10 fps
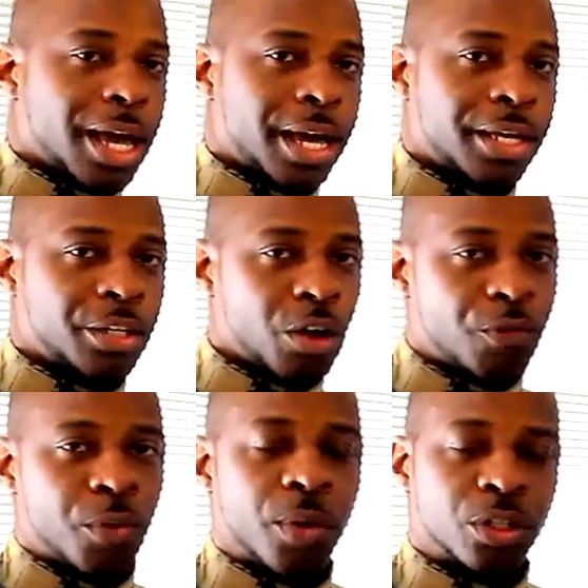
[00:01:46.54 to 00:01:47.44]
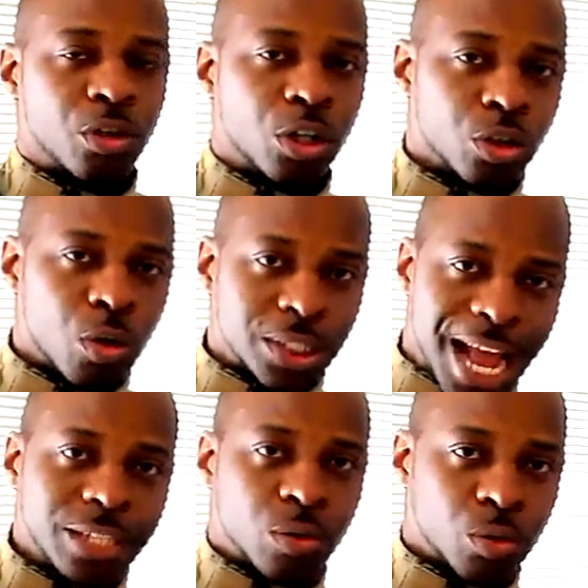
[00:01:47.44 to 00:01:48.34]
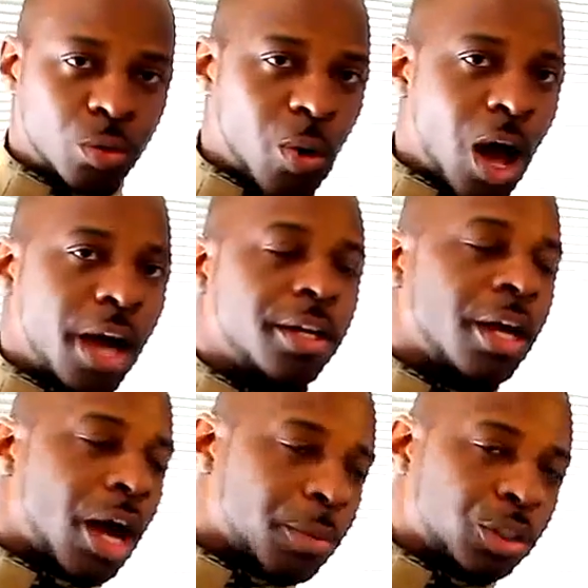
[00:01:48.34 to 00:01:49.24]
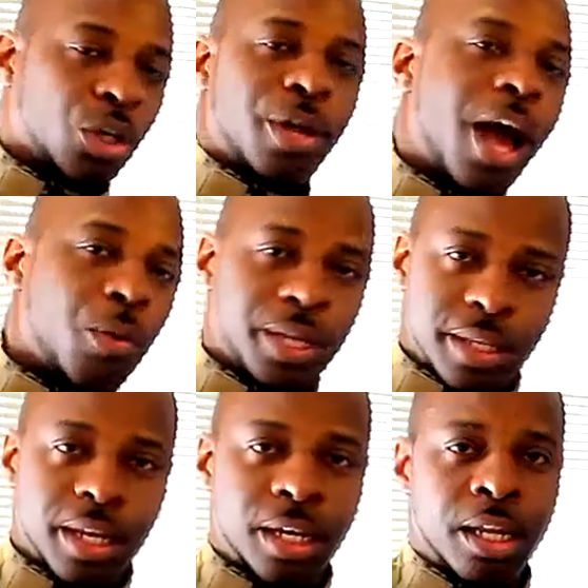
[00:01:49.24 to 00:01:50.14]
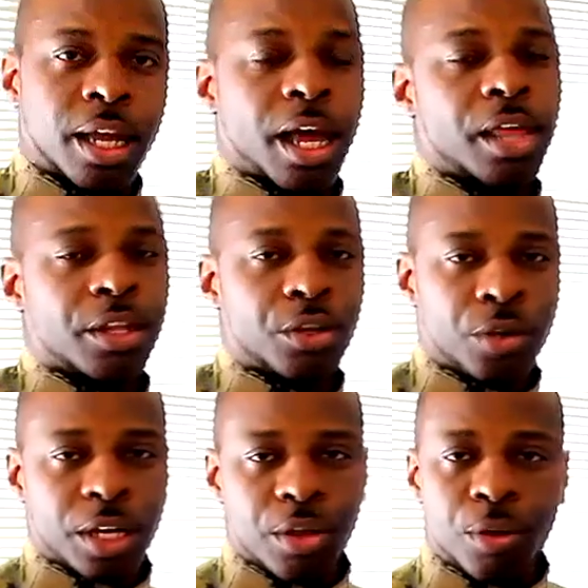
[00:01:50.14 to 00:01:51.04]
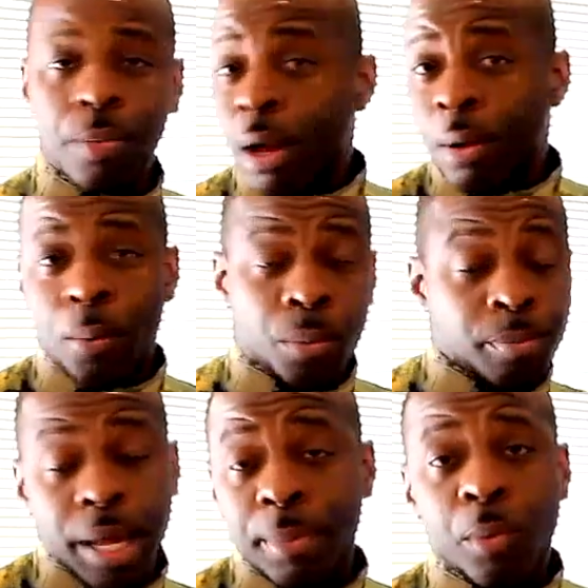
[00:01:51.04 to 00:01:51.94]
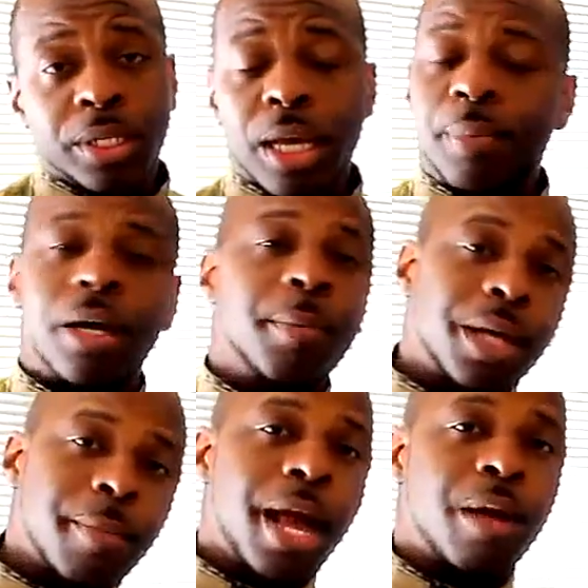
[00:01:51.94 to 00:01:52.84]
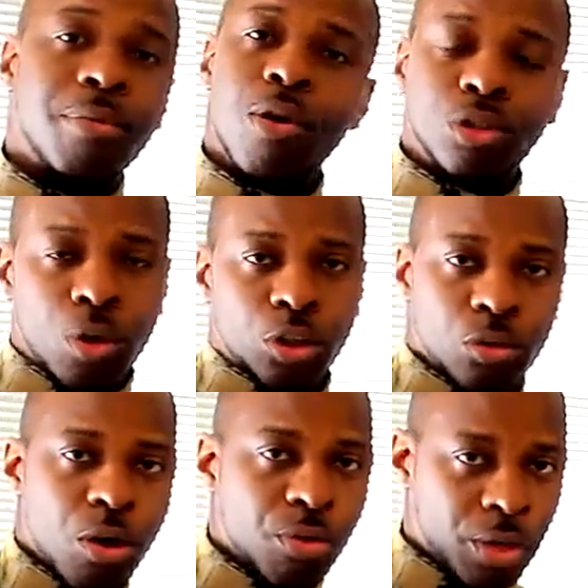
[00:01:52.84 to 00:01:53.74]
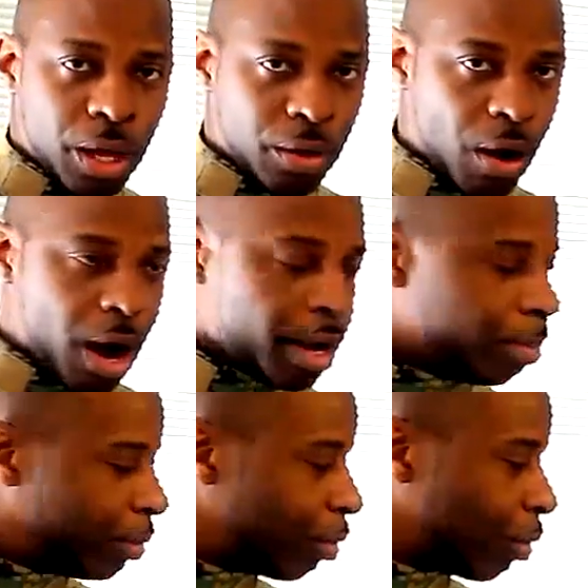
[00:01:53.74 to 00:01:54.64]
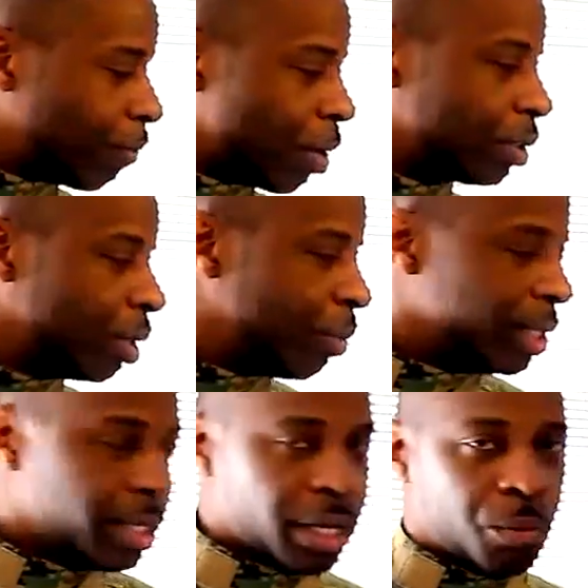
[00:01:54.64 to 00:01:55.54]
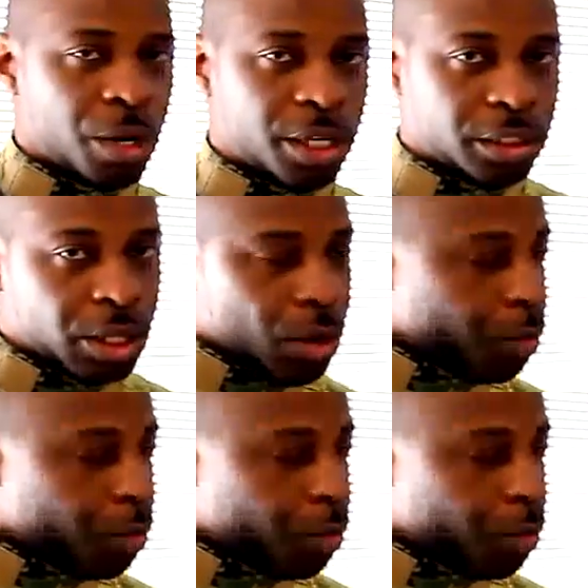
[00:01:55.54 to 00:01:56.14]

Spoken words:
And, you know, if you want to start your own tactical squad, I'm going to show you how we did it. And then you can either maybe one day become a Command Bro, start your own thing. All right. So the first thing we did was